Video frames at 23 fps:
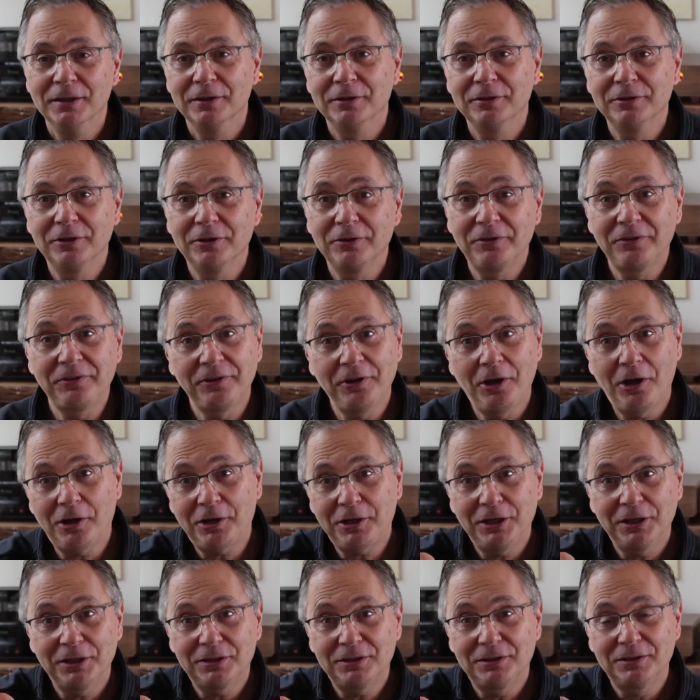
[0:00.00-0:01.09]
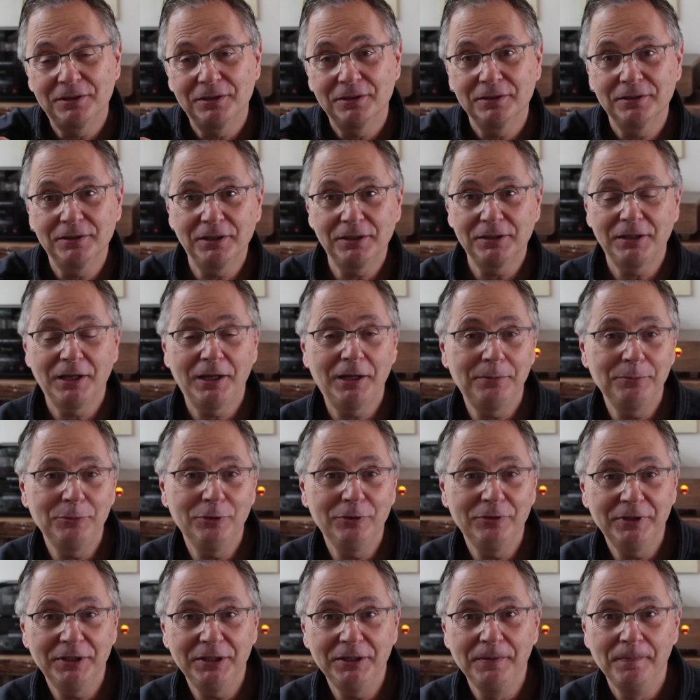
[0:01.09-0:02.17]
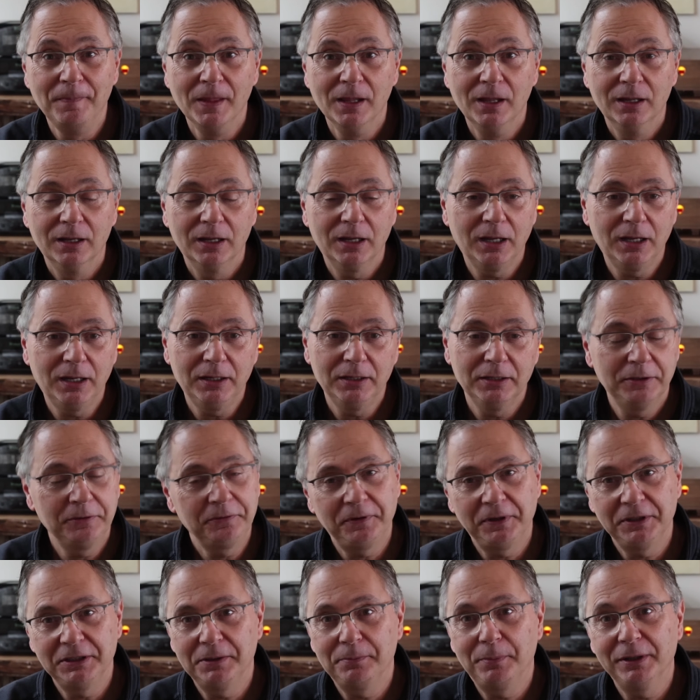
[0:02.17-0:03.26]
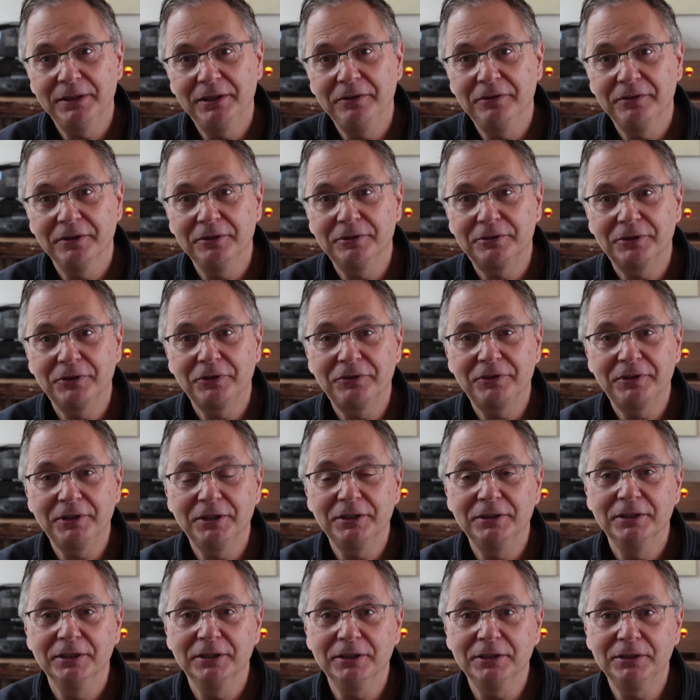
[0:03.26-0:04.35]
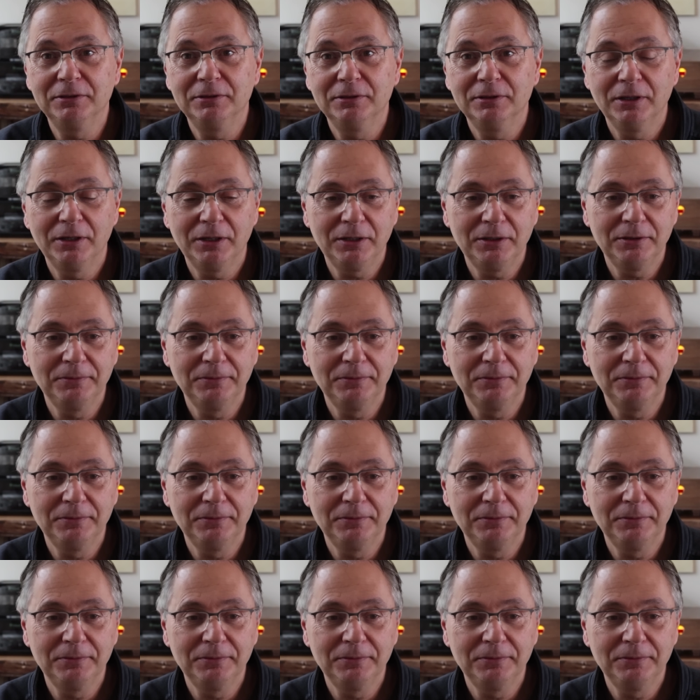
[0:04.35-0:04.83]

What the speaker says: the socket that I'm using, if anybody's interested in,